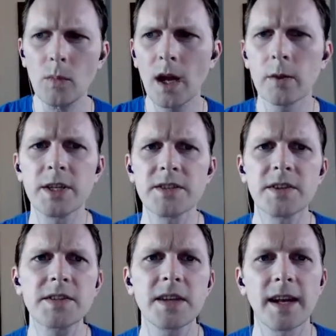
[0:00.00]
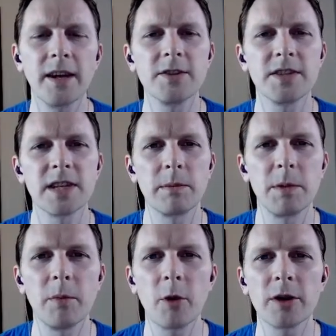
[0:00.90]
Anyways, this analogy is going to be
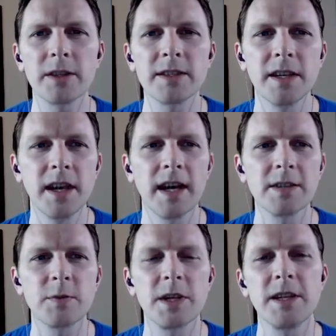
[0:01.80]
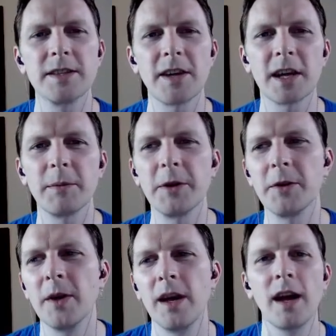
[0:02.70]
important as we talk about
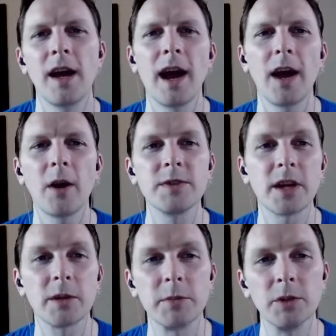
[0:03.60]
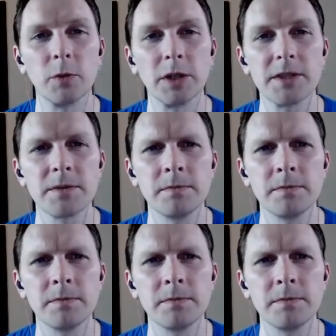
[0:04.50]
how Docker build works.